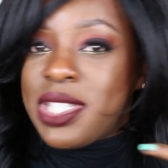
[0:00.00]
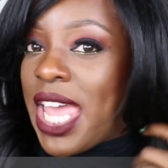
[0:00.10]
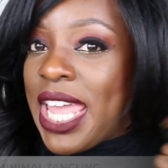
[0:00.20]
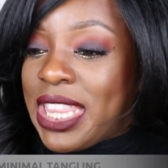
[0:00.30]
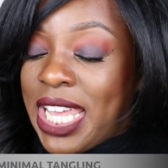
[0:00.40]

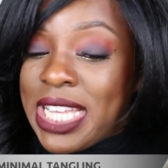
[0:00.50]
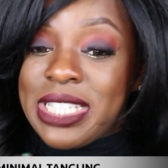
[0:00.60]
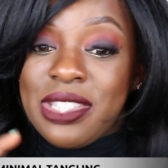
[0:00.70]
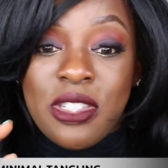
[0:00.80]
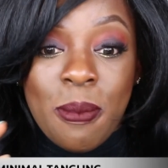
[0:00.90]

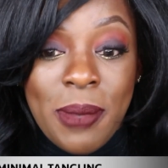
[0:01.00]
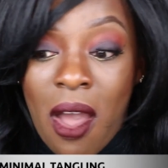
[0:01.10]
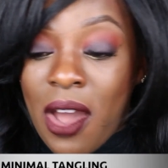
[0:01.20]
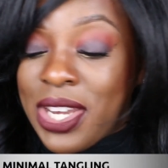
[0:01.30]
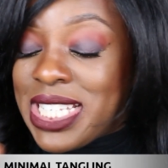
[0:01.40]
tangling, to be
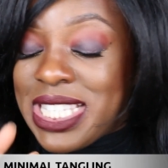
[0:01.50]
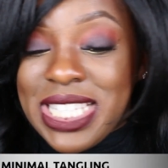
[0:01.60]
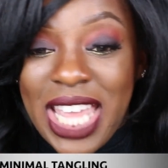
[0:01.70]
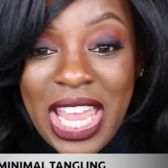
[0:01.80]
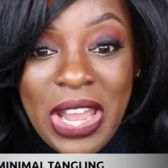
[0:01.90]
honest,
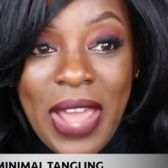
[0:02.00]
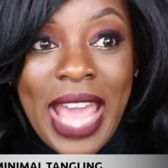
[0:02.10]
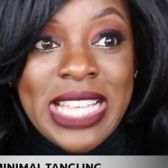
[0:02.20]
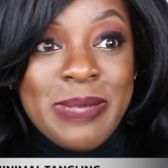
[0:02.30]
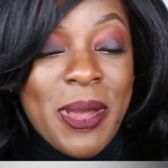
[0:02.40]
this hair
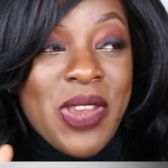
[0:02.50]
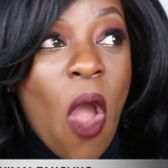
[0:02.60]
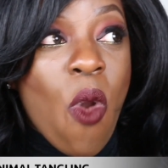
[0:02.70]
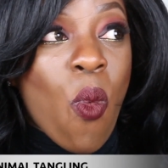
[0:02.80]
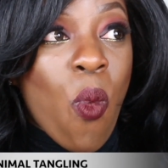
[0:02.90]
has been
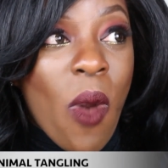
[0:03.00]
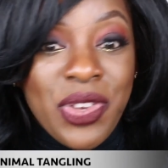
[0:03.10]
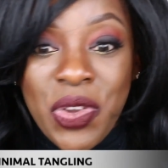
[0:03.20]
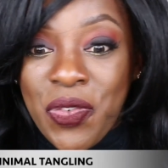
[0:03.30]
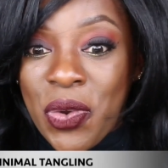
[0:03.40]

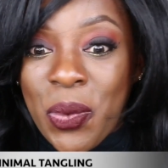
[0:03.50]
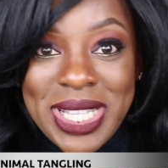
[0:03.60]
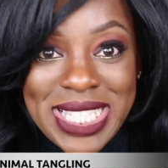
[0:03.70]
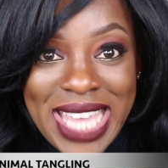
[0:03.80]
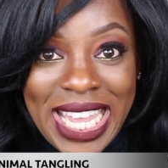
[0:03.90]
wonderful
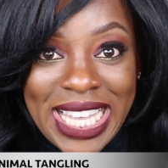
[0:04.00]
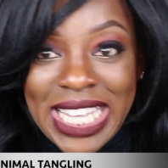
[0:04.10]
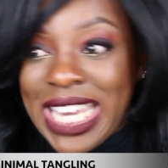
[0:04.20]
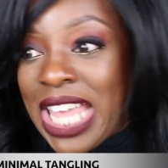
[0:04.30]
with tangling.